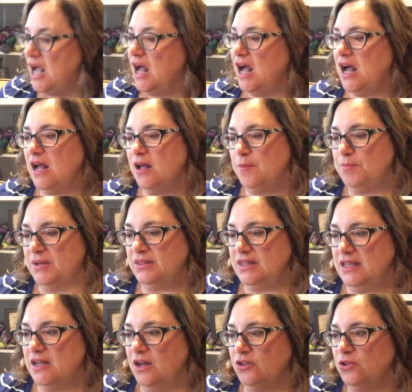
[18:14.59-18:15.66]
But
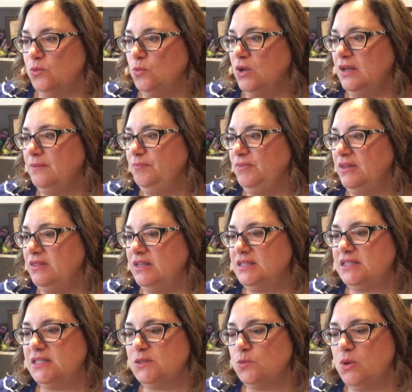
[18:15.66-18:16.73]
the other one,
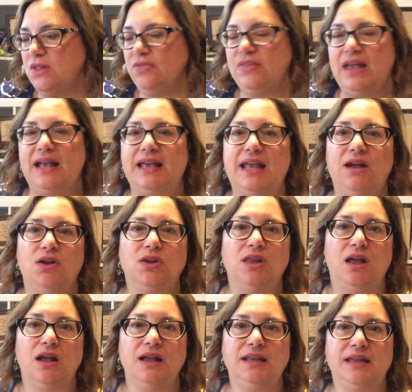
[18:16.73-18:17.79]
this is one that
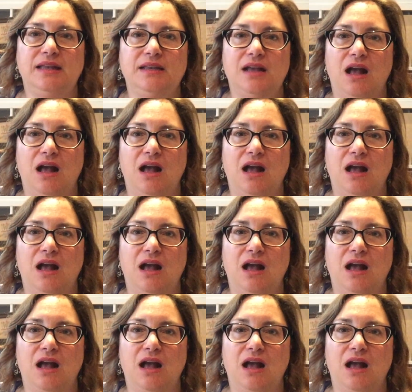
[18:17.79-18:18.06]
Caroline at